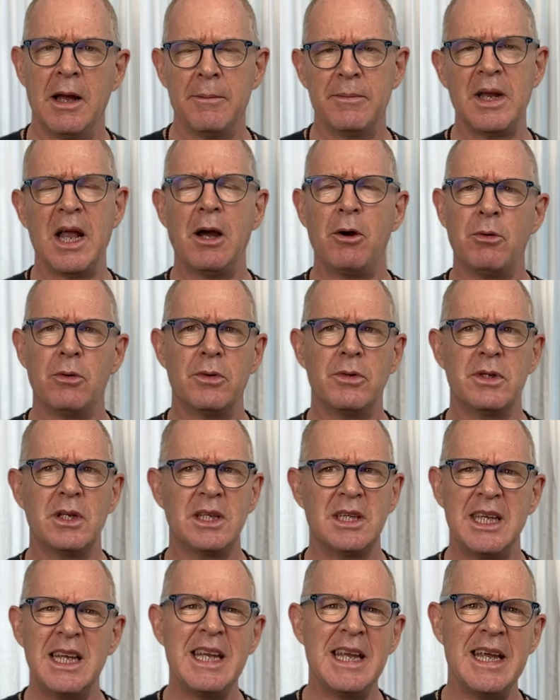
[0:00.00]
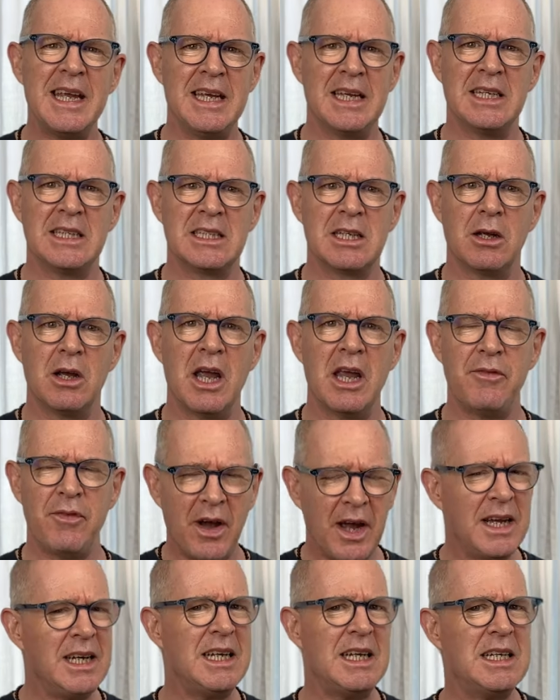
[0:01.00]
Now, the thing is, if
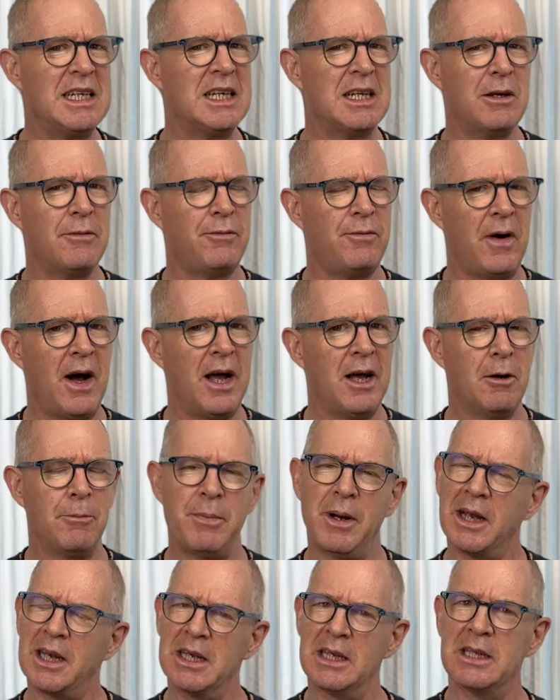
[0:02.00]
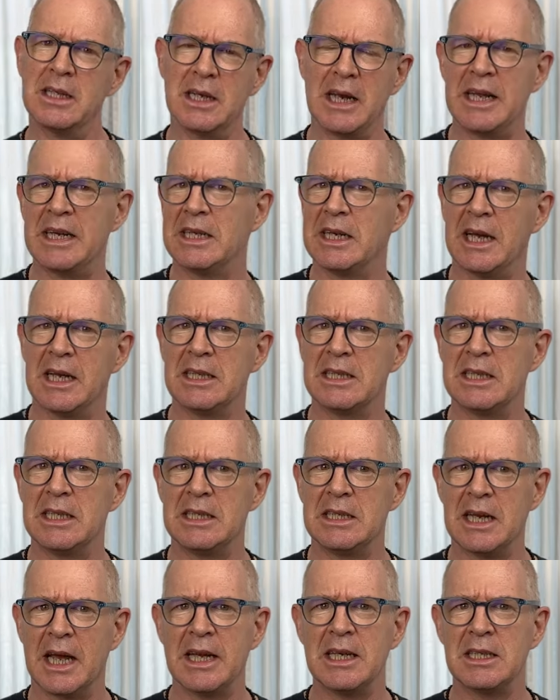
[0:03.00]
I needed a file back in the late
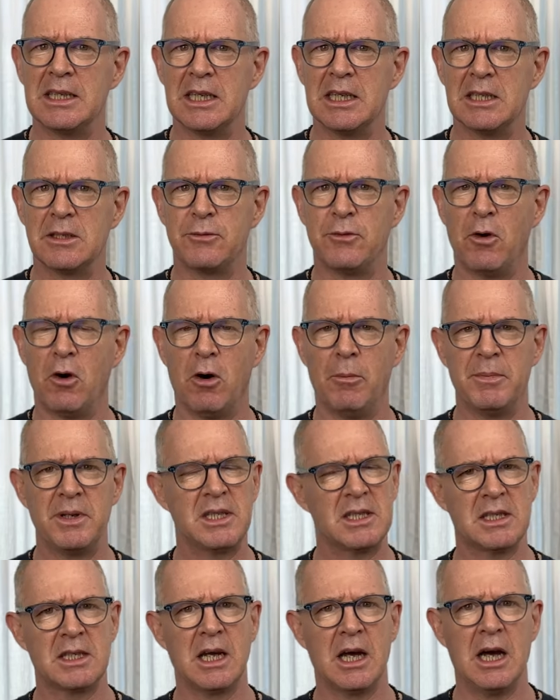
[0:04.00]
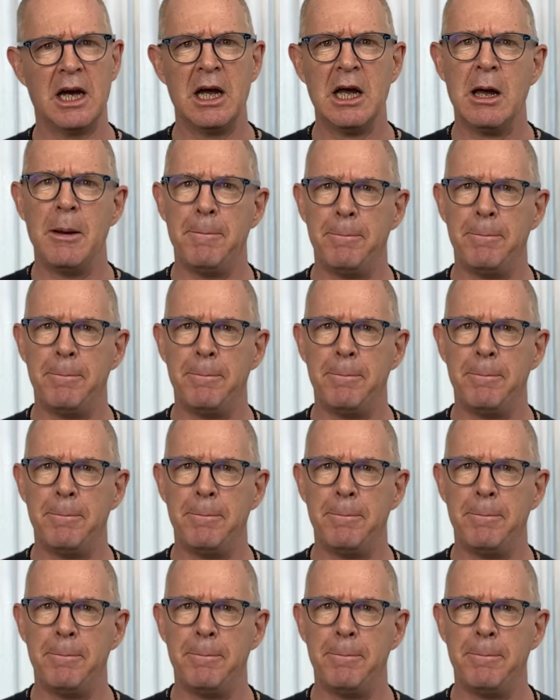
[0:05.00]
1990s for Mr.